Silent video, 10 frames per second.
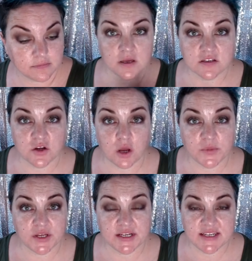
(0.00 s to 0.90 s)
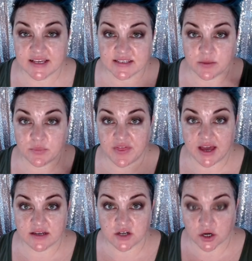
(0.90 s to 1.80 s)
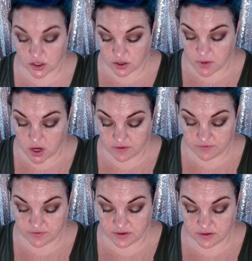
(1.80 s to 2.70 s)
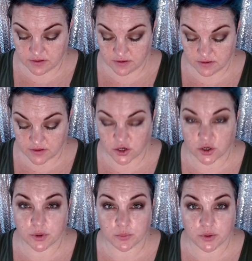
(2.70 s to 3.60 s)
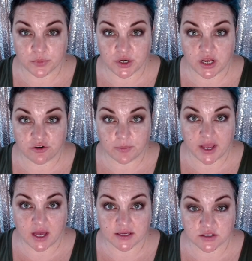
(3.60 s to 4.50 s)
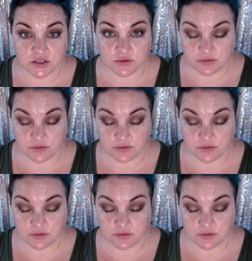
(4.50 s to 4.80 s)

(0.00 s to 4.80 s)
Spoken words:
So now I'm going to take some of that darker mauve, darker purple, and put it under my eye too.